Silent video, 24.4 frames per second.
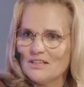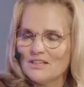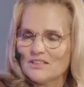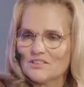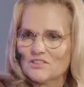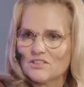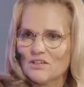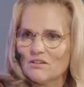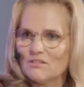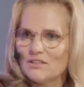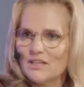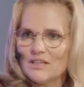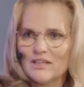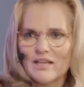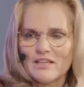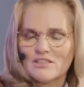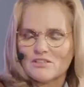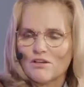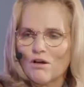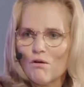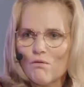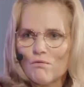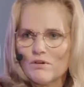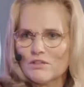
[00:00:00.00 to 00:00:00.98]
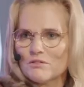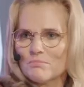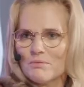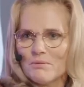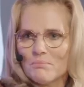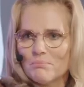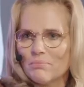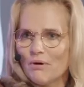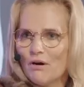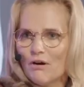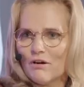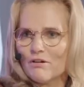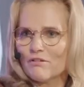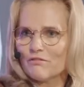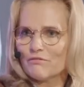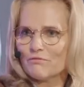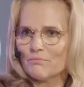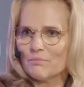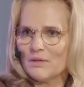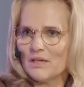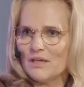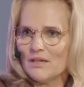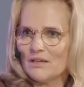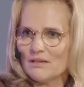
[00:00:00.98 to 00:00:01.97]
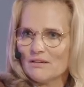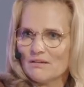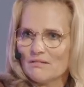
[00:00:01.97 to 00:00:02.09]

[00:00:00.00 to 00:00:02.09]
So that has always been part of me,